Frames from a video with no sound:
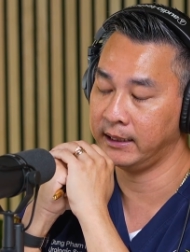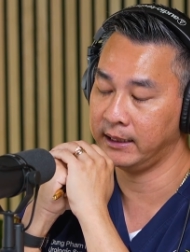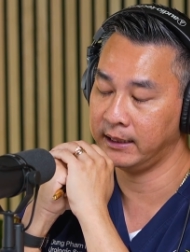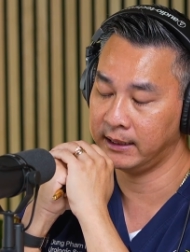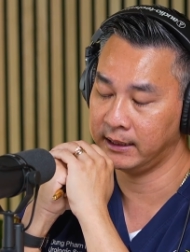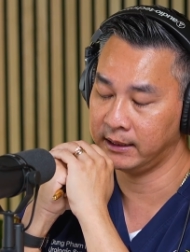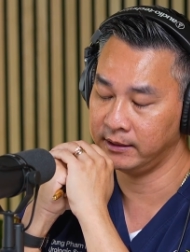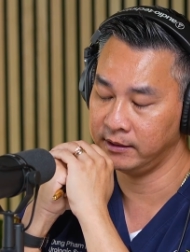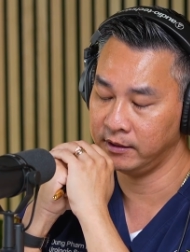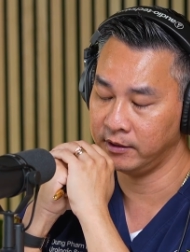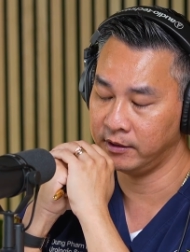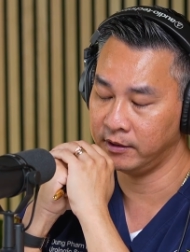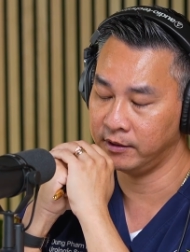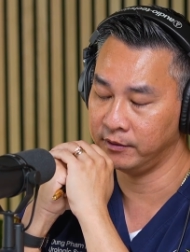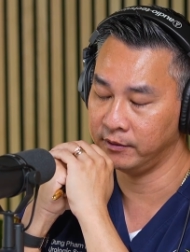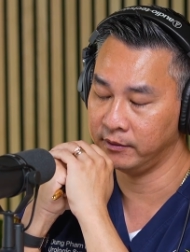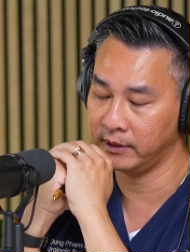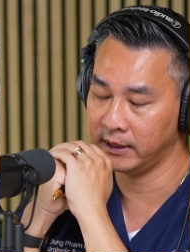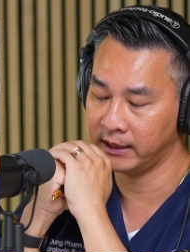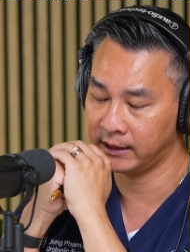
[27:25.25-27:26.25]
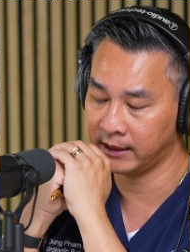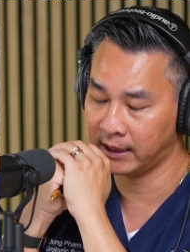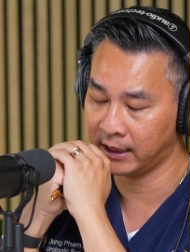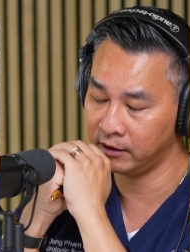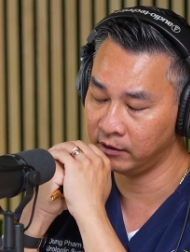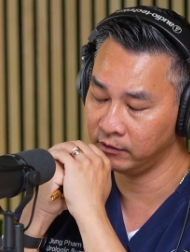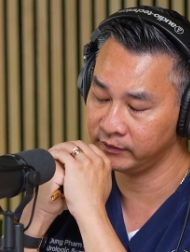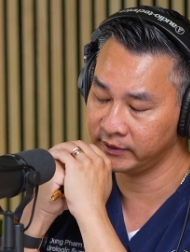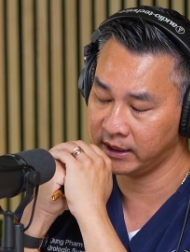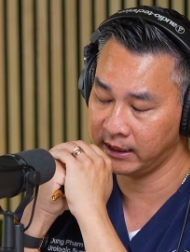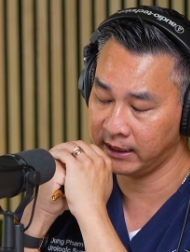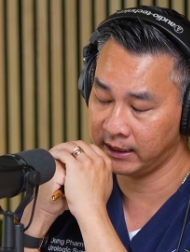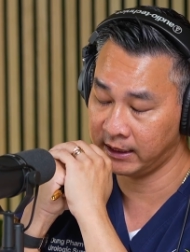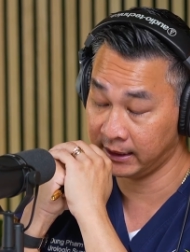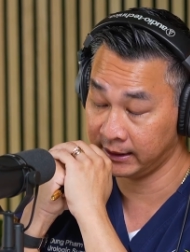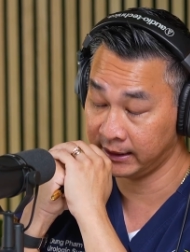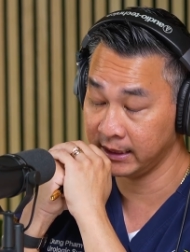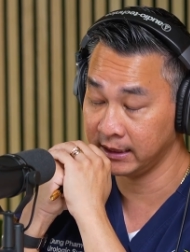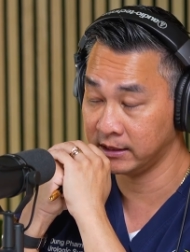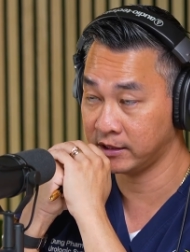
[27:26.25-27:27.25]
I
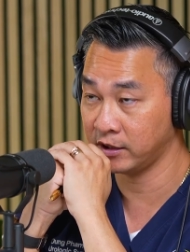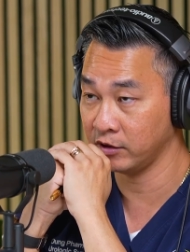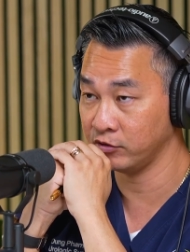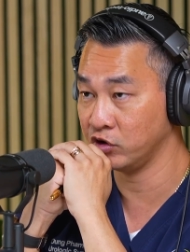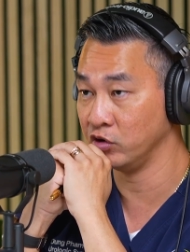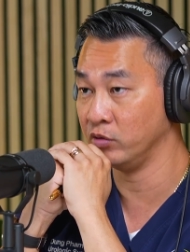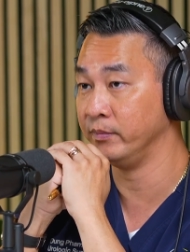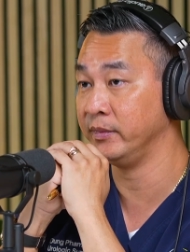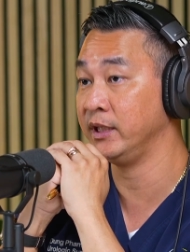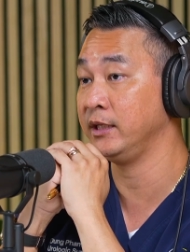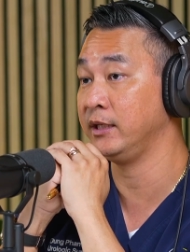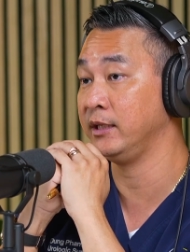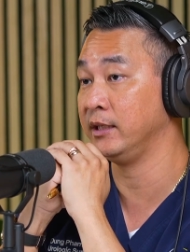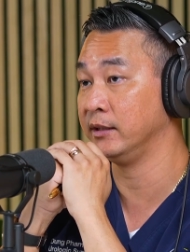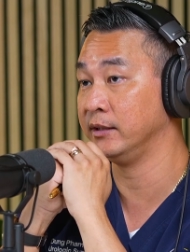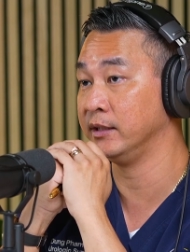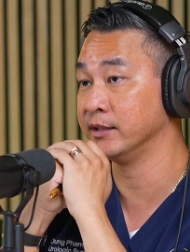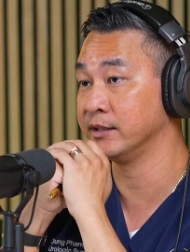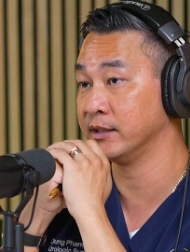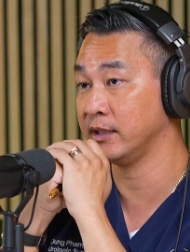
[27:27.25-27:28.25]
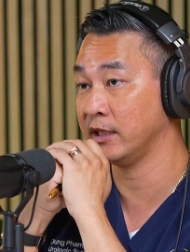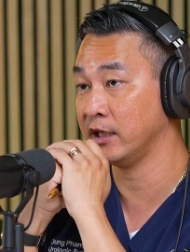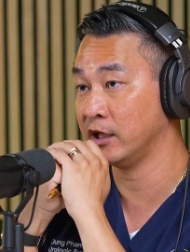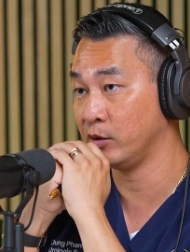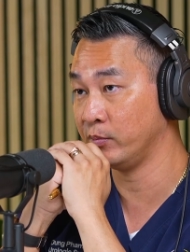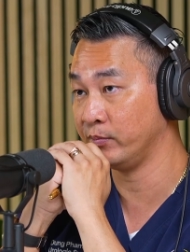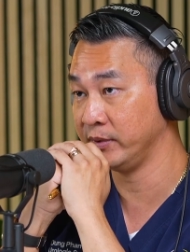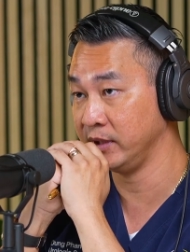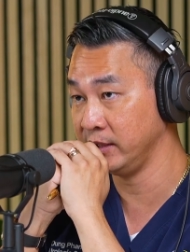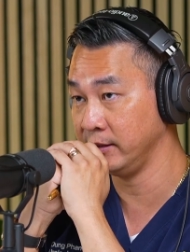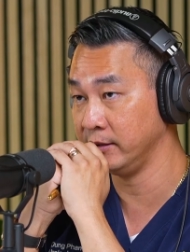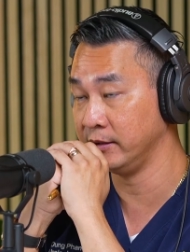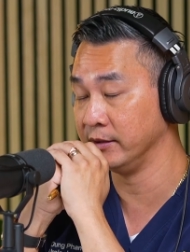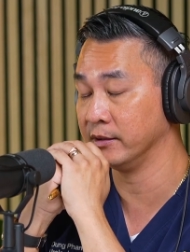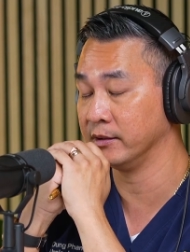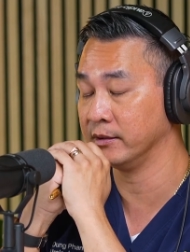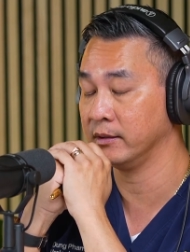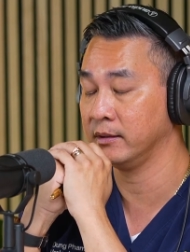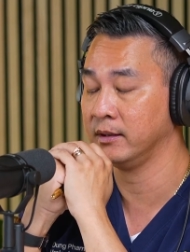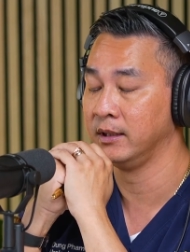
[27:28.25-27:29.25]
think social media doesn't help
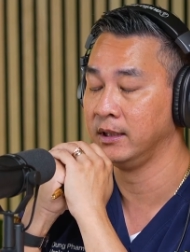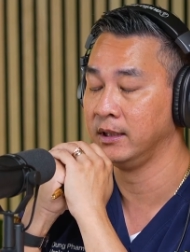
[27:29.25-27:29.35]
either,